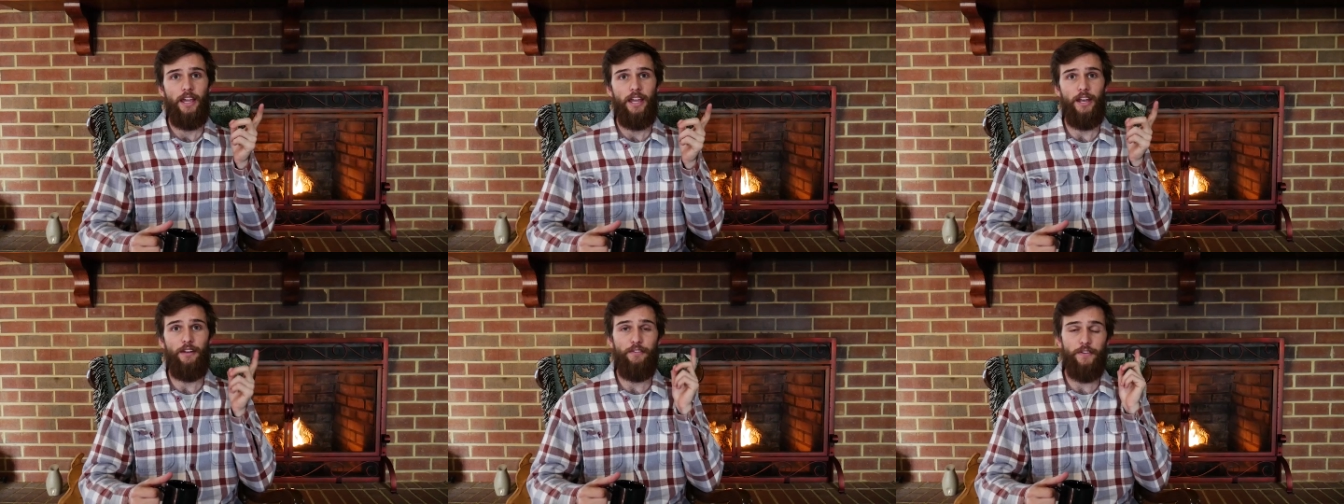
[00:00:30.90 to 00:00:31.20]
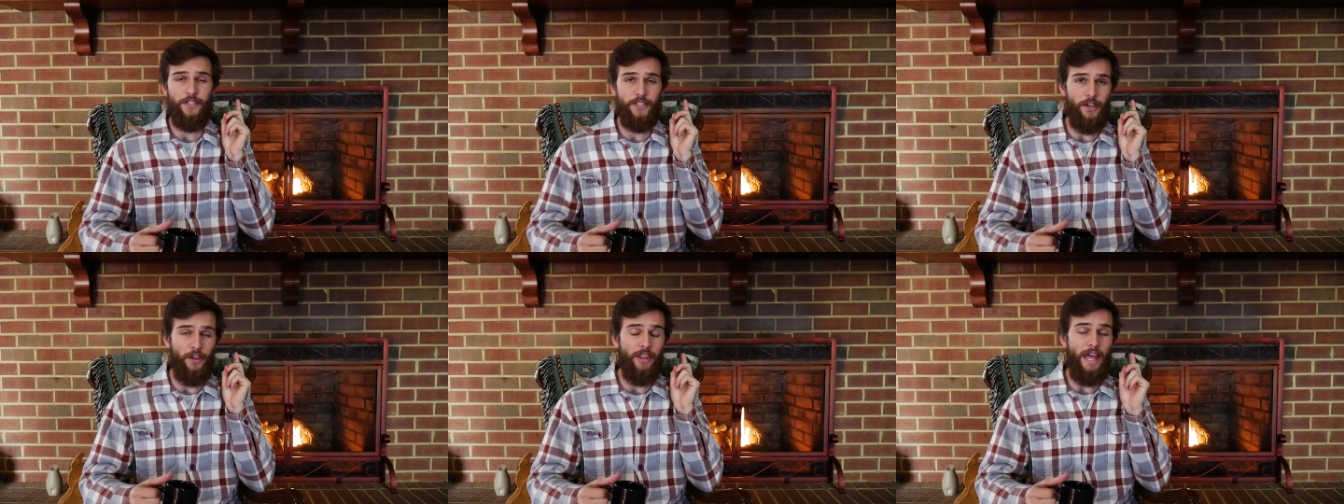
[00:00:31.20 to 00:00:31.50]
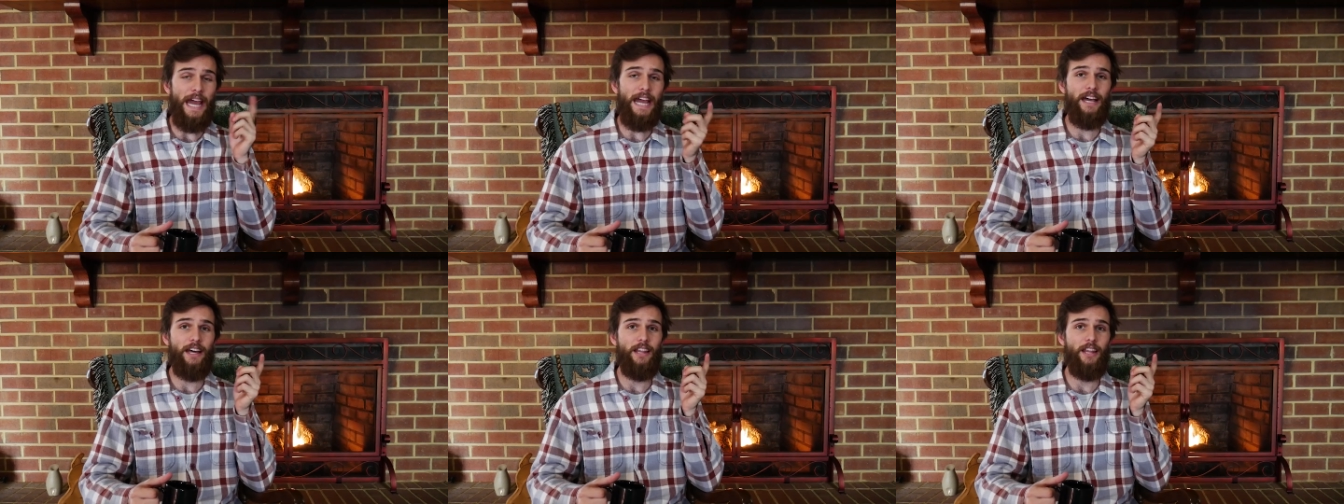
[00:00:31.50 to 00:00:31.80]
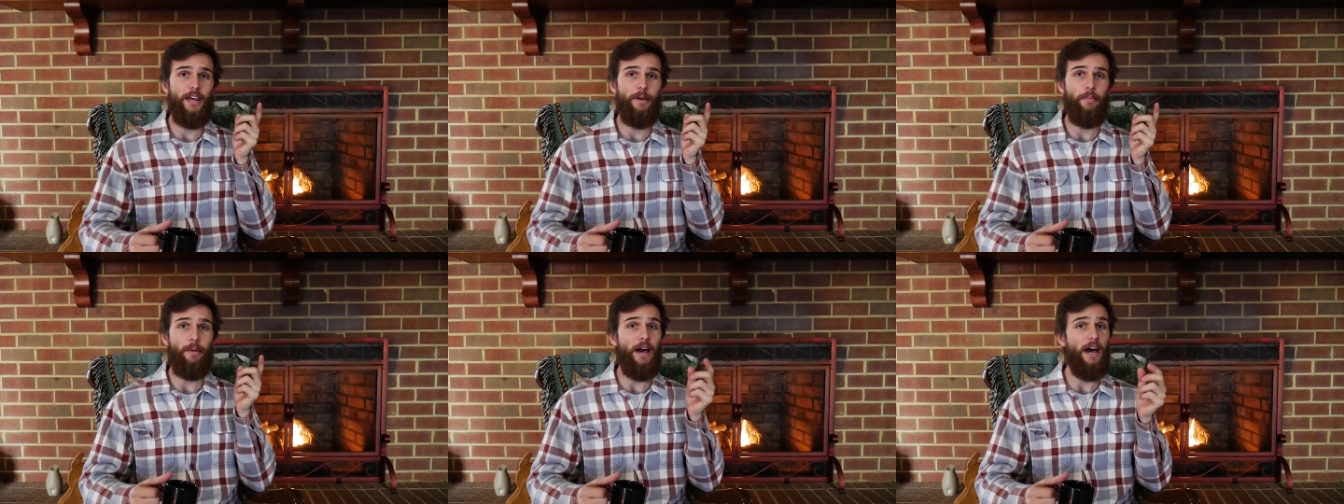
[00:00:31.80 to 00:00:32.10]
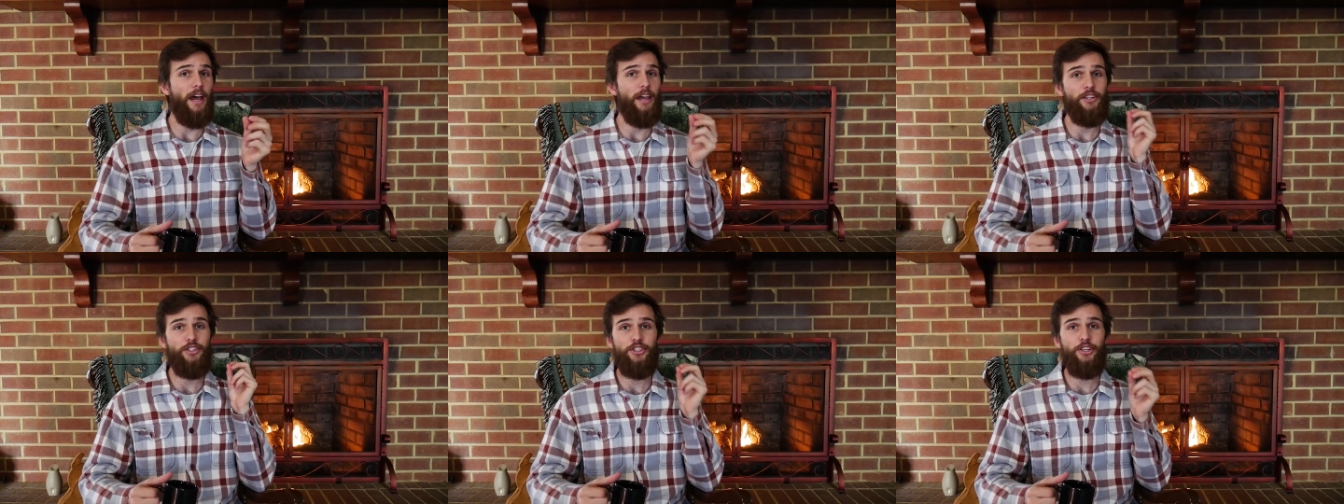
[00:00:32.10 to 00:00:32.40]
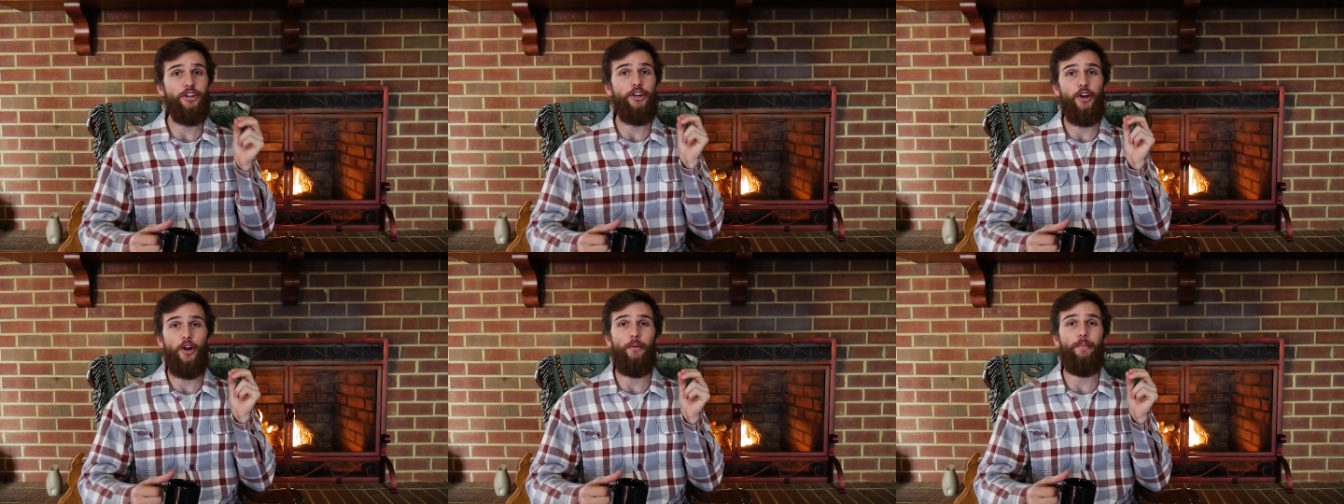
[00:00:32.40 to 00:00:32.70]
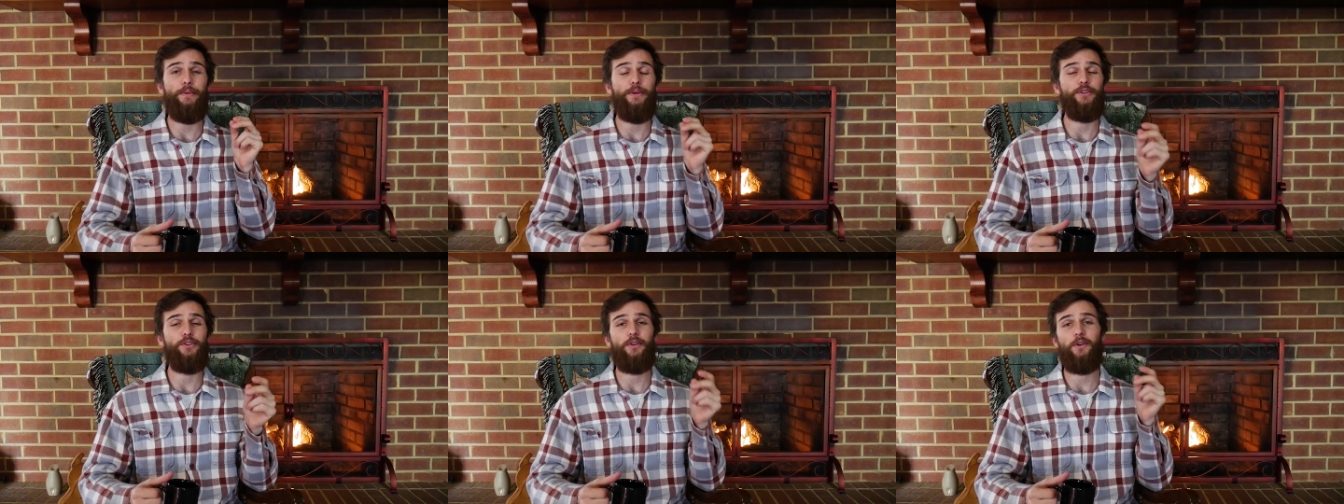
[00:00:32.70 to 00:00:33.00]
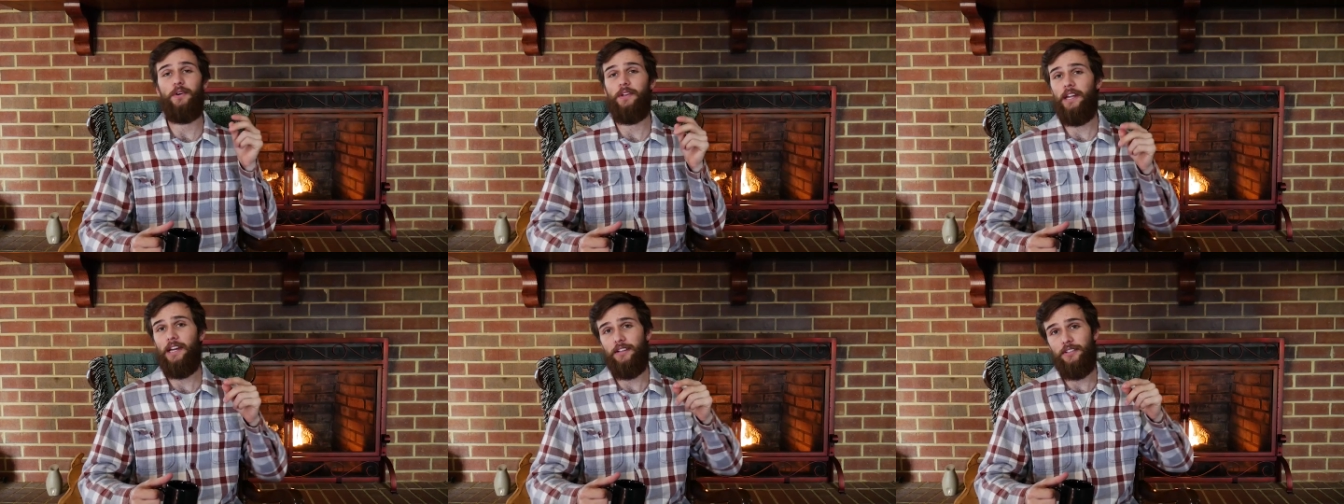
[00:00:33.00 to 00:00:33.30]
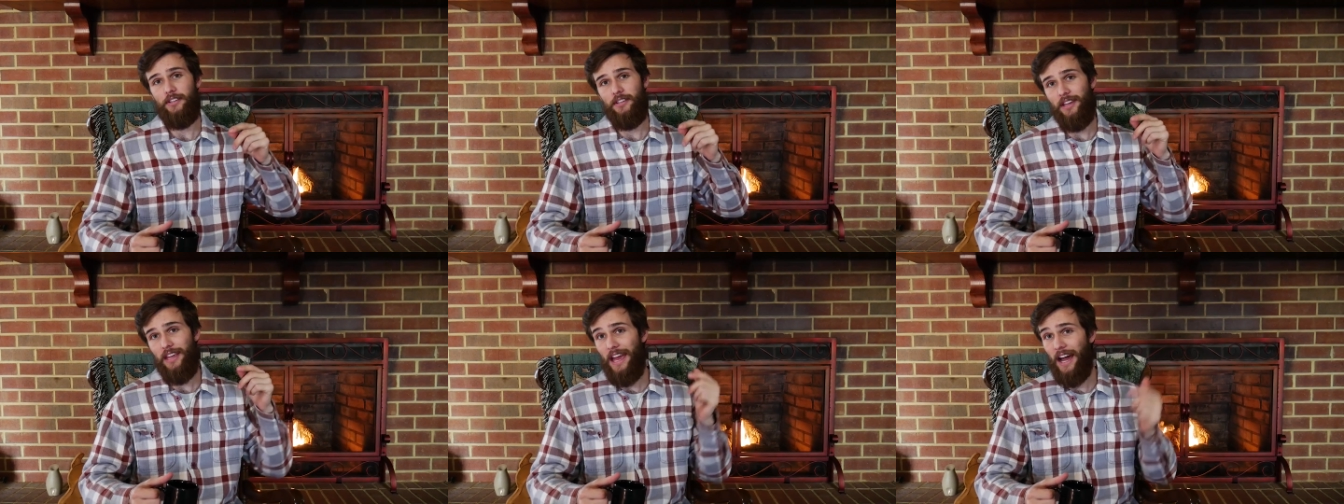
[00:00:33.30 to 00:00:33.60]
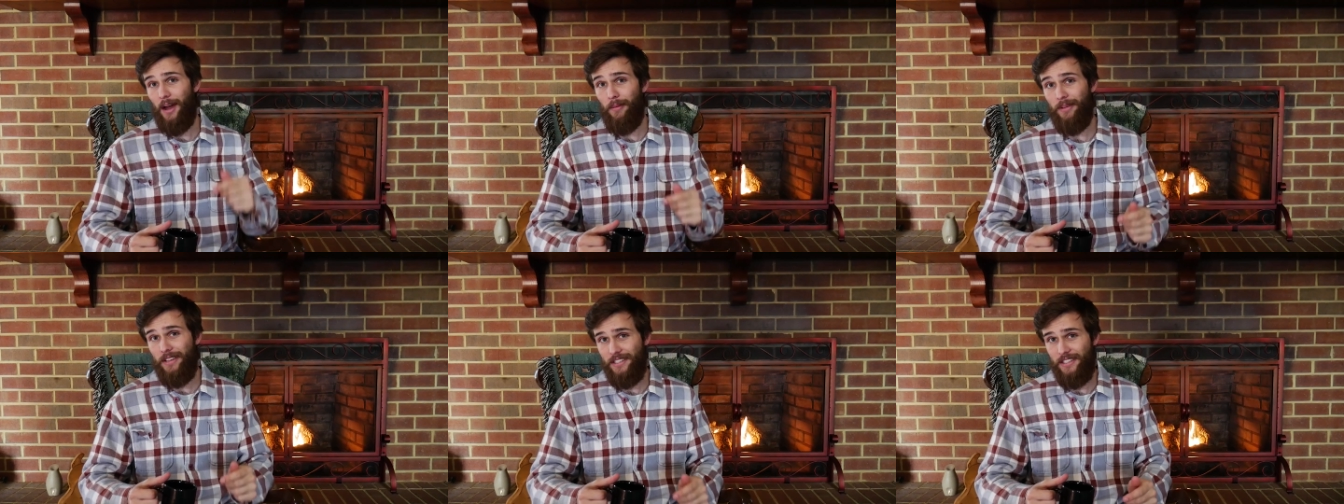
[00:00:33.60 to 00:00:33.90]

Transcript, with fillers: And if you saw that clip, I sure hope you scroll down to the comment